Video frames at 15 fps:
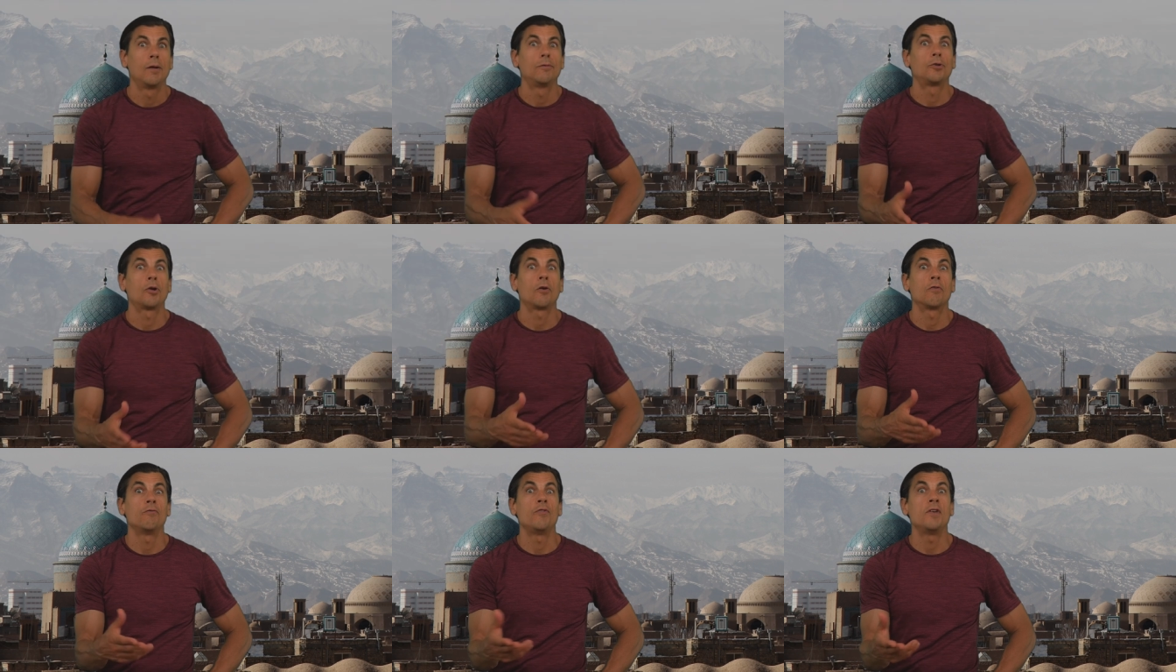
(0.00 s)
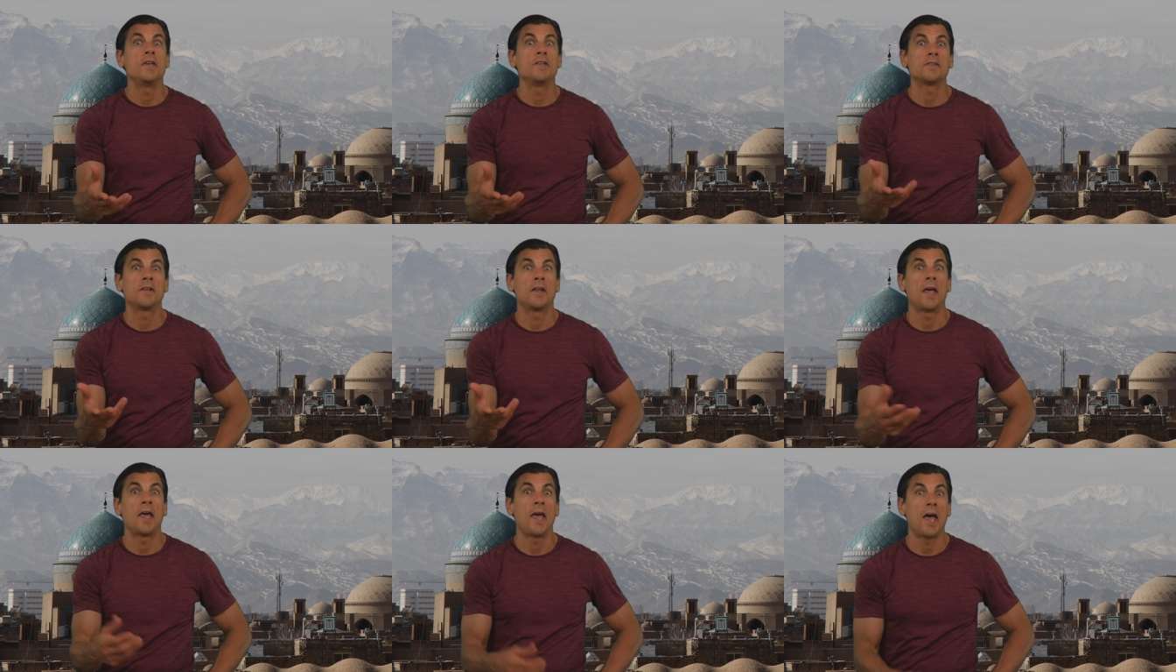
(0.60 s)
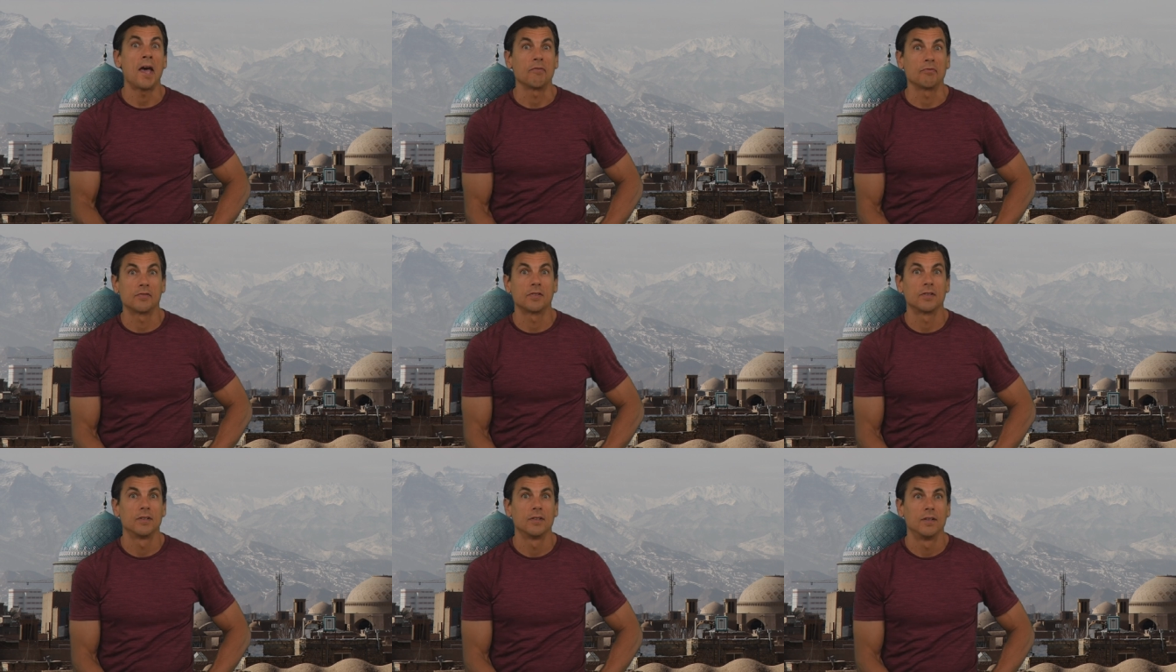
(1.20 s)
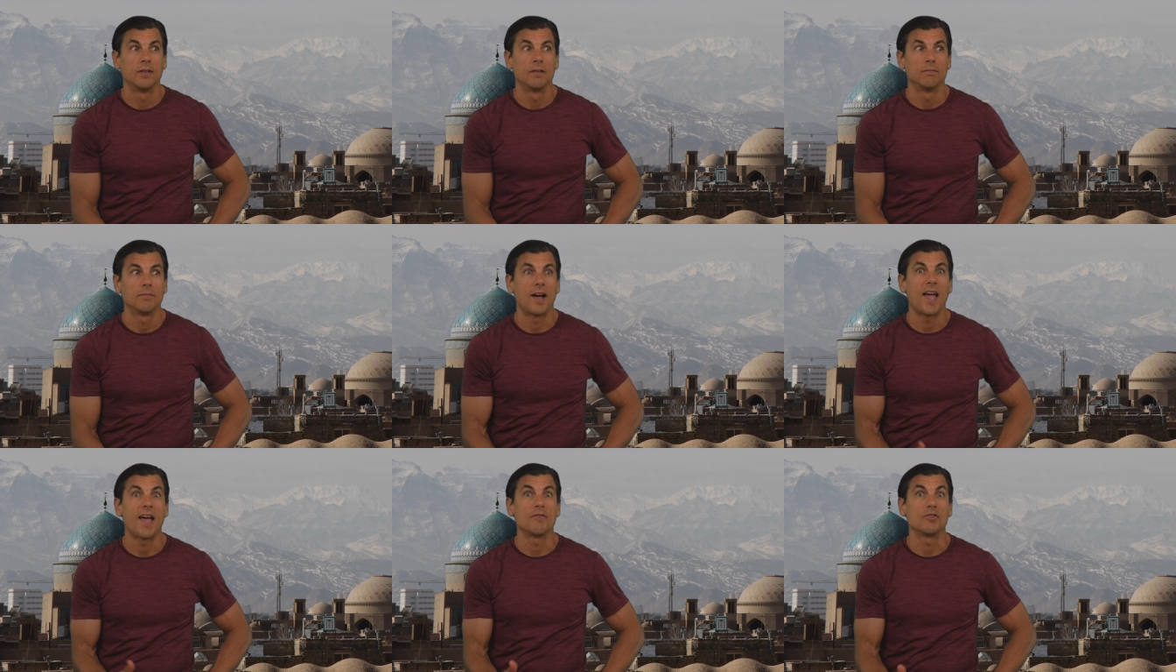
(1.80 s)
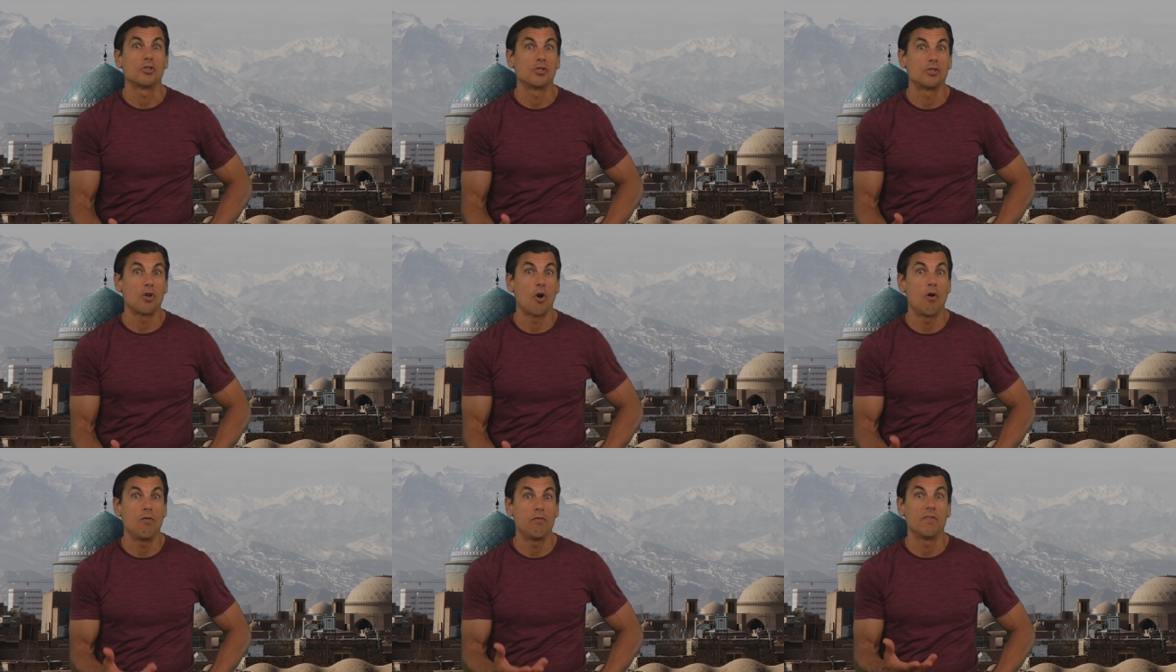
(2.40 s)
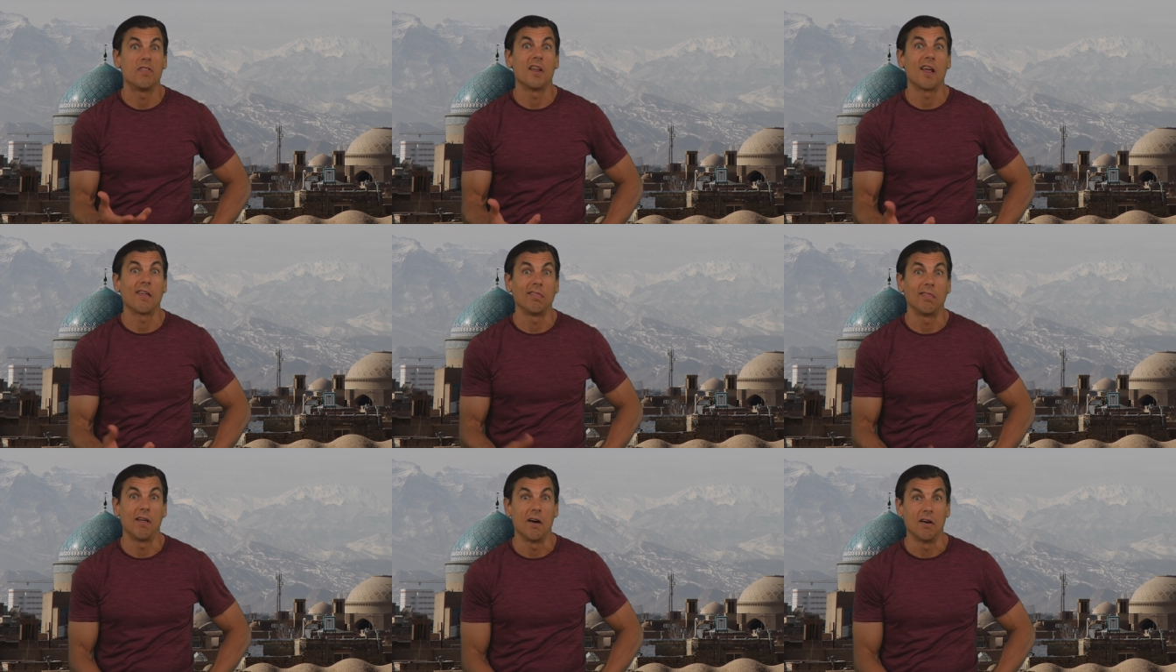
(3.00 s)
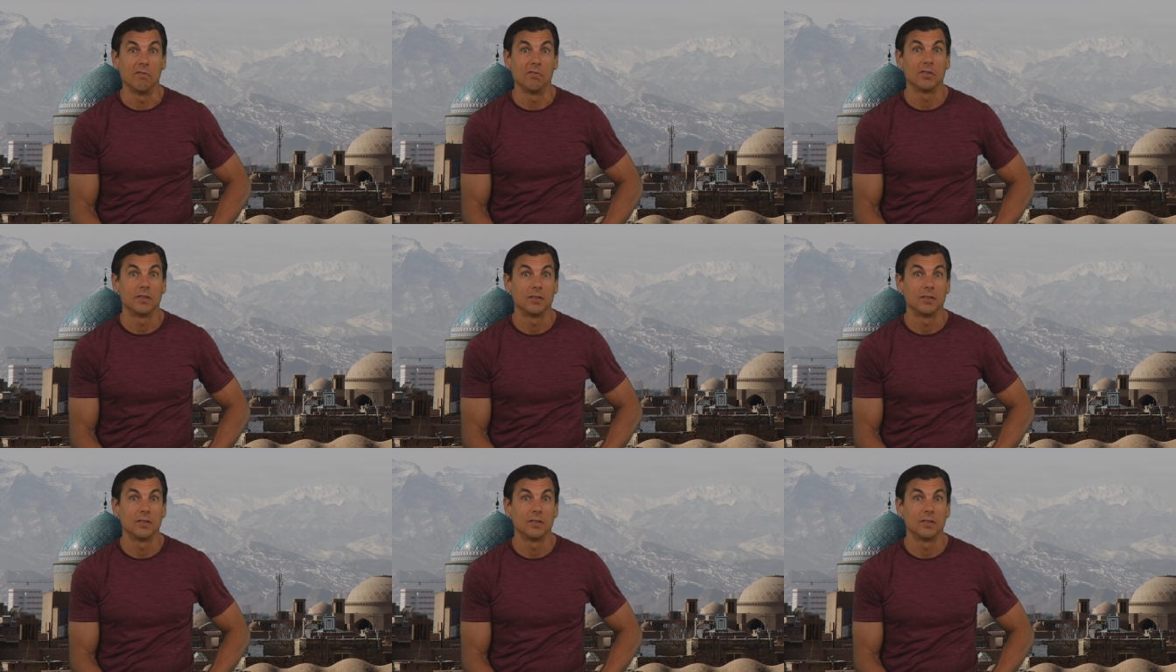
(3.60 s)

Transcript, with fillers: Turn V's into F's. I have a stove that I love.